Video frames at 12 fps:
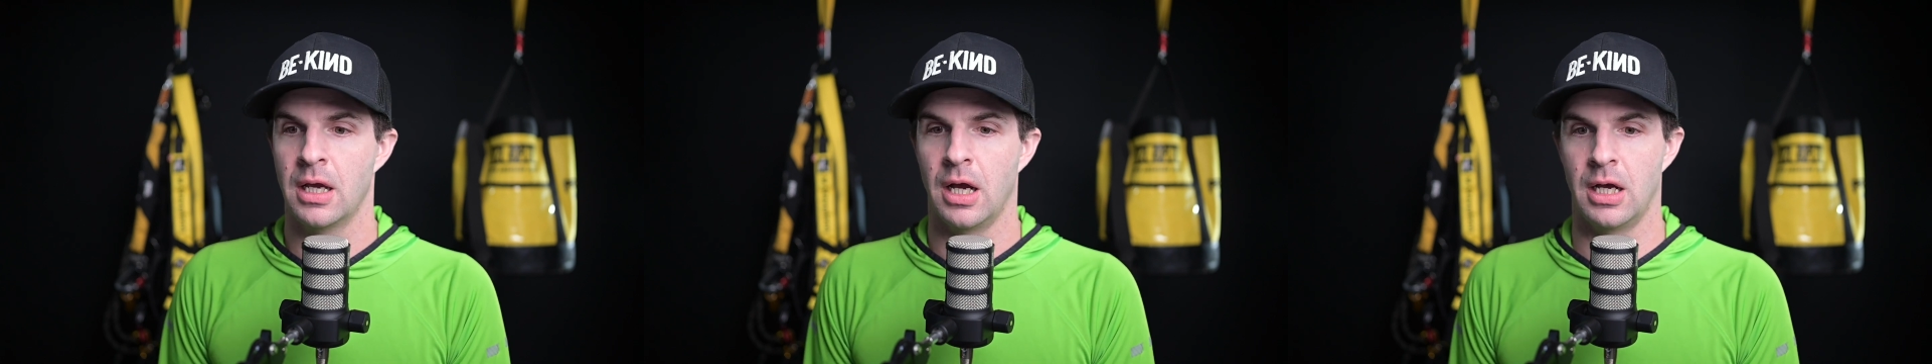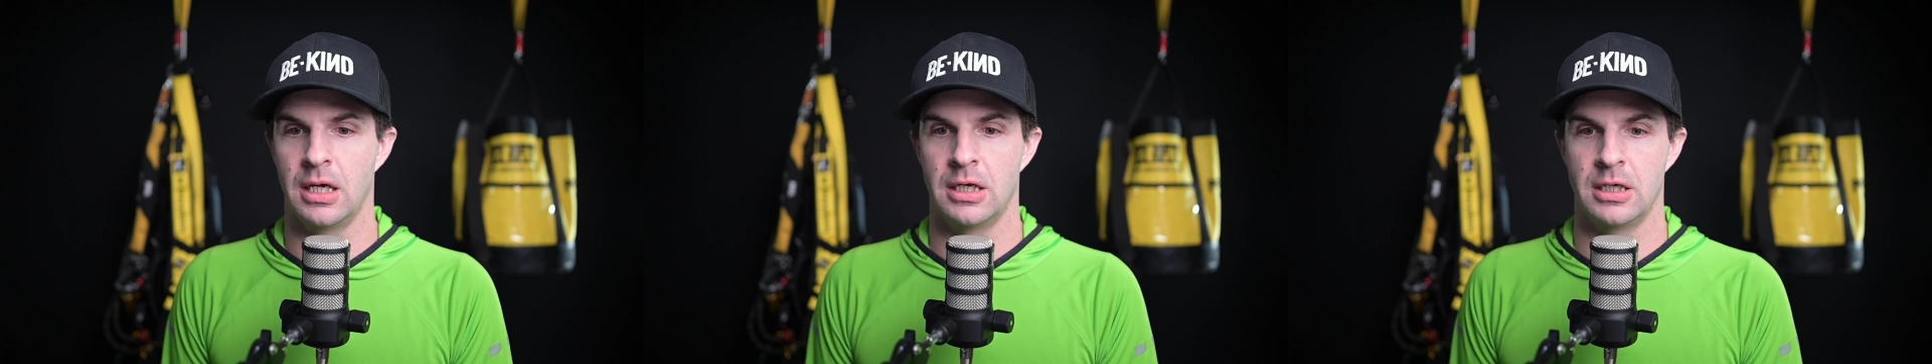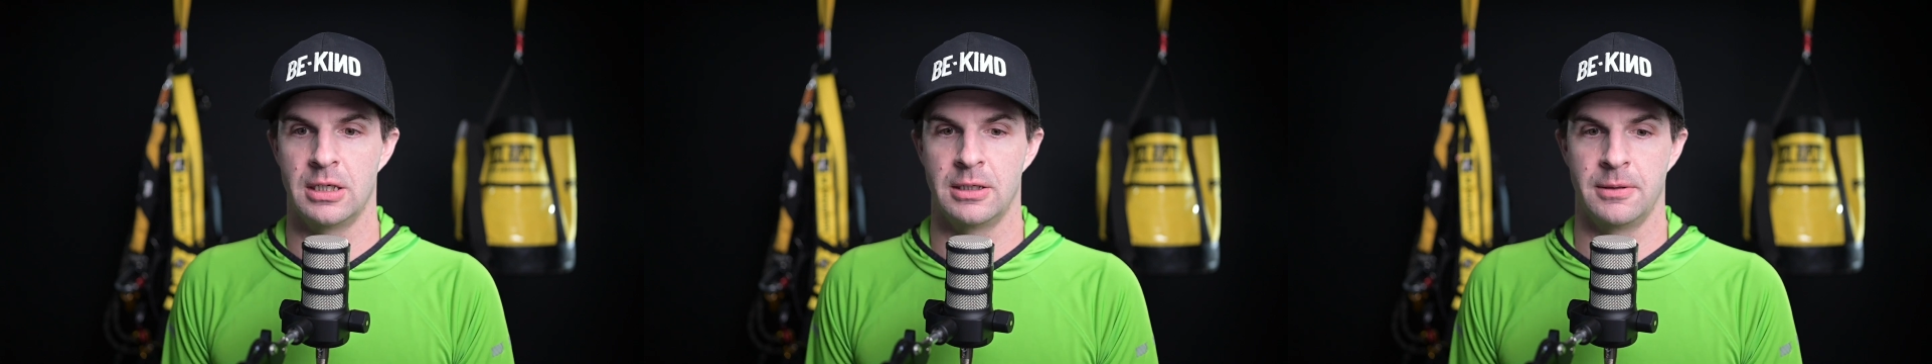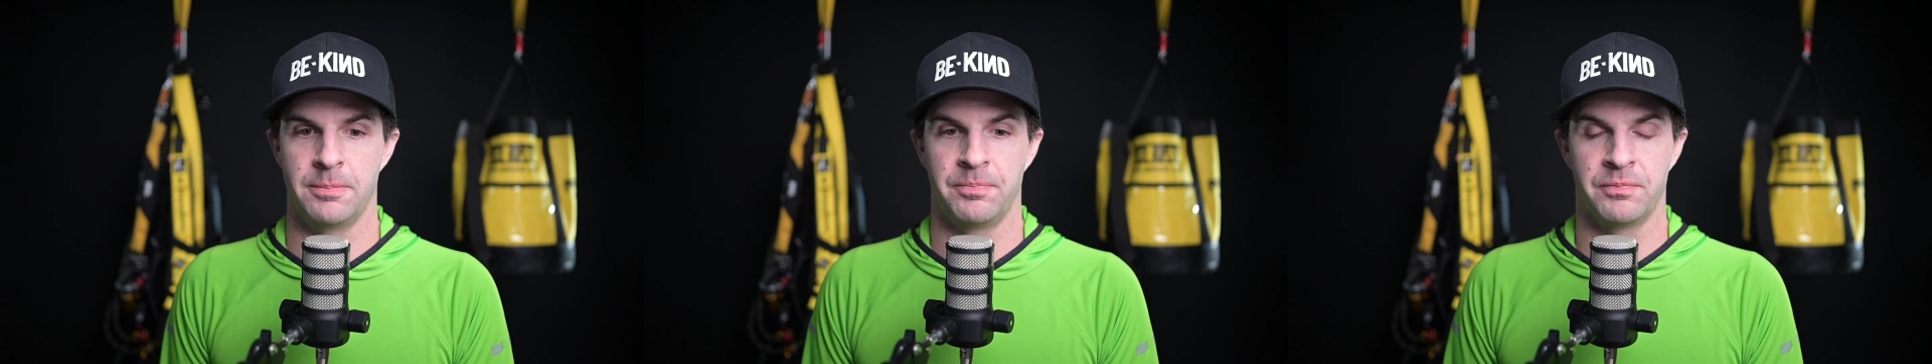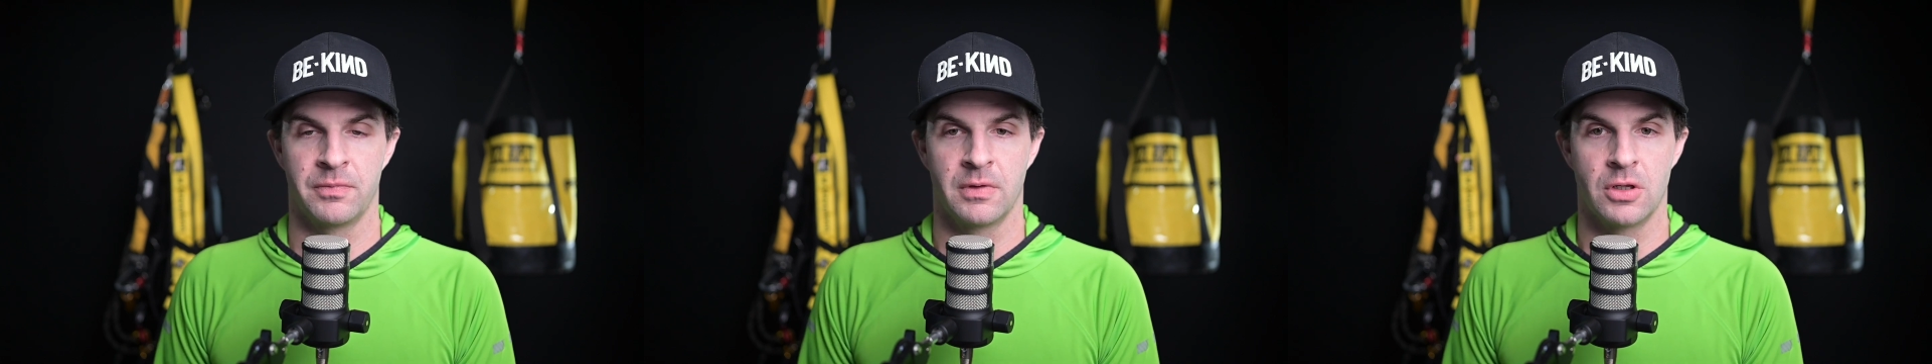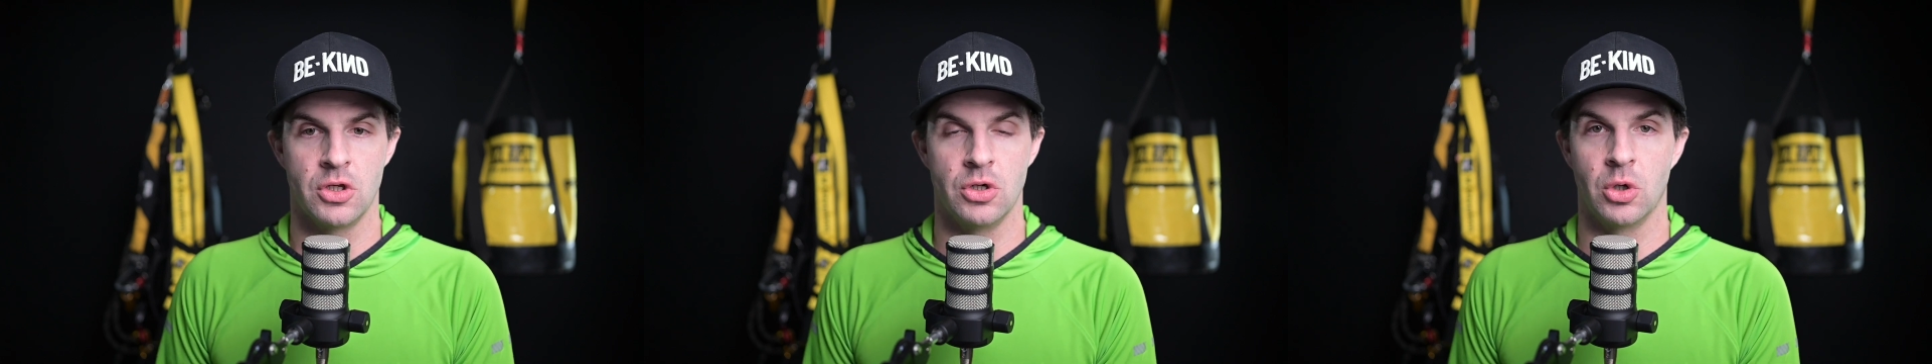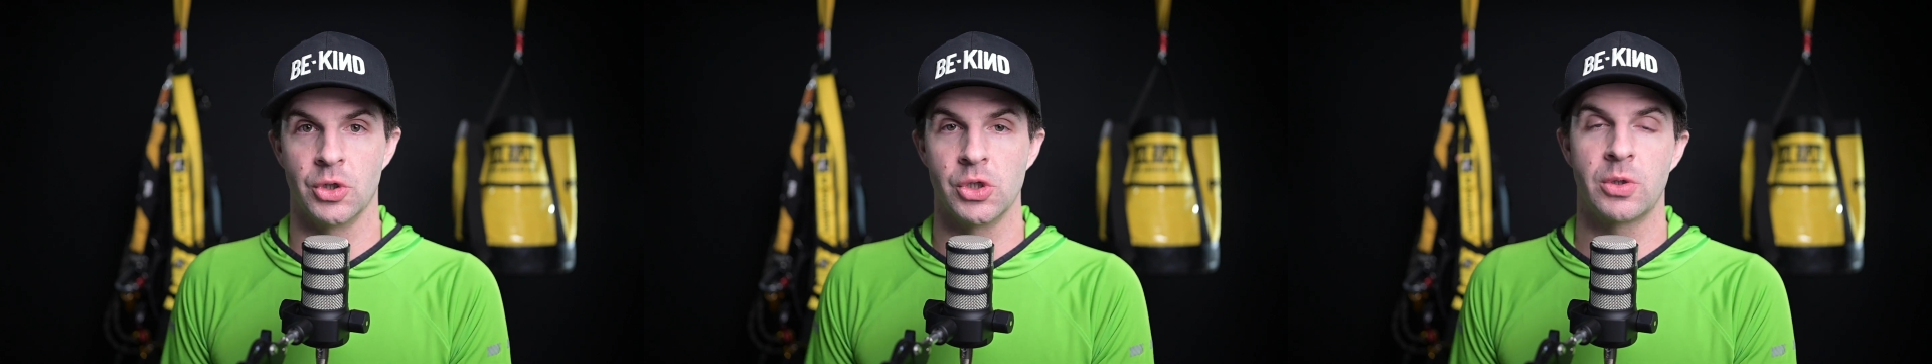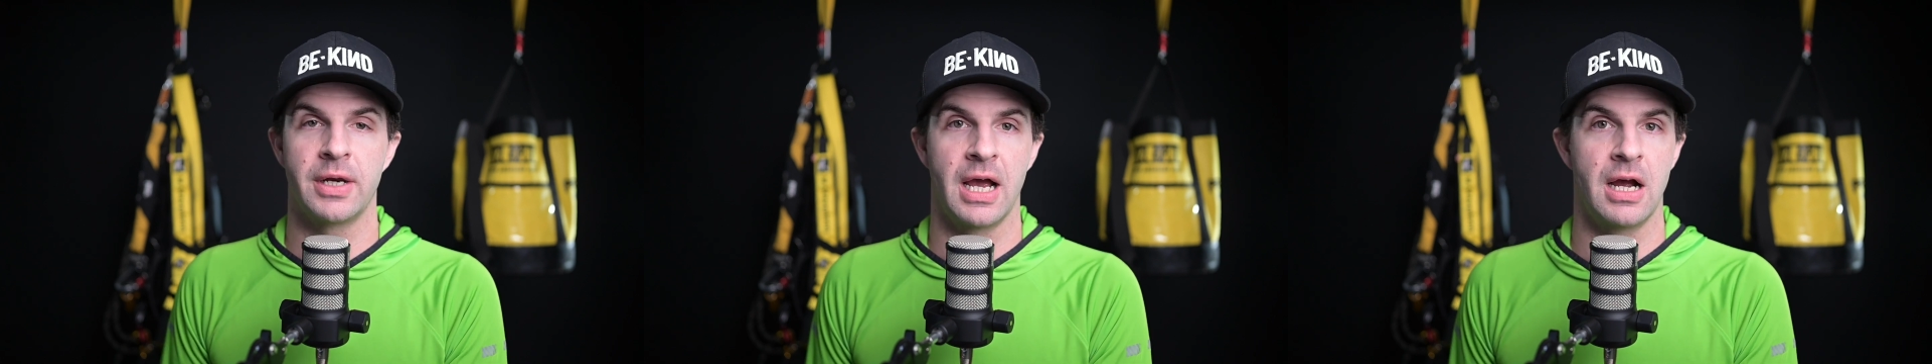
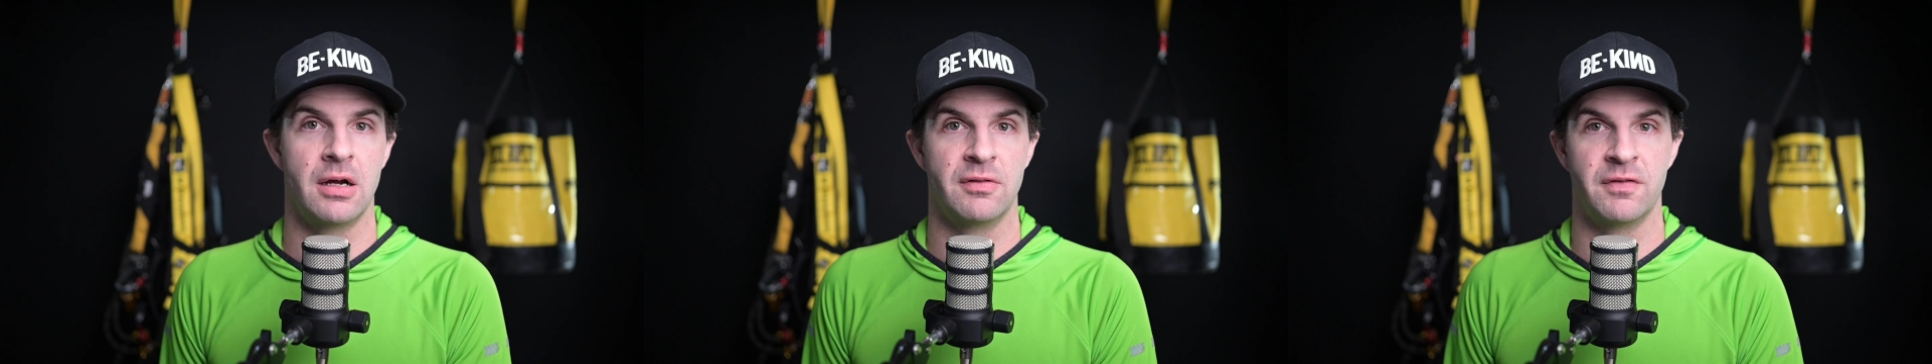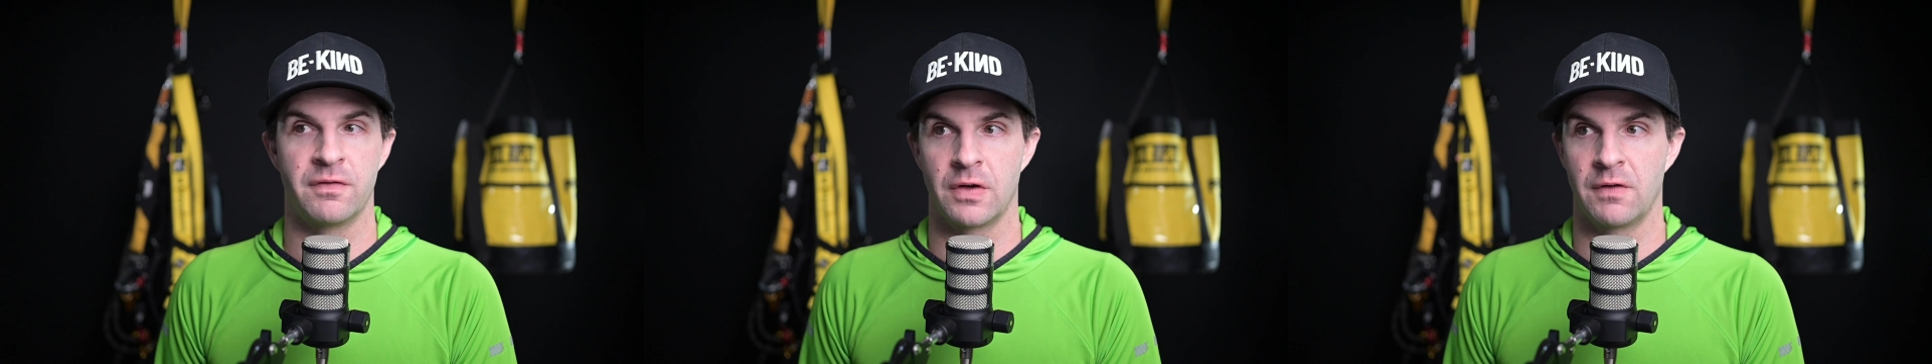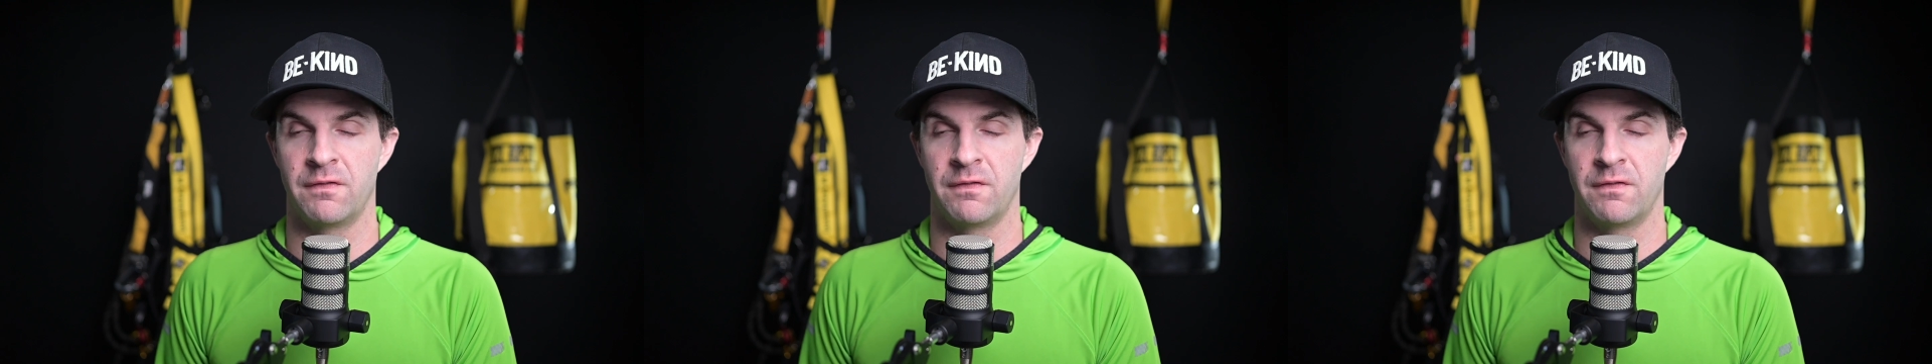You could have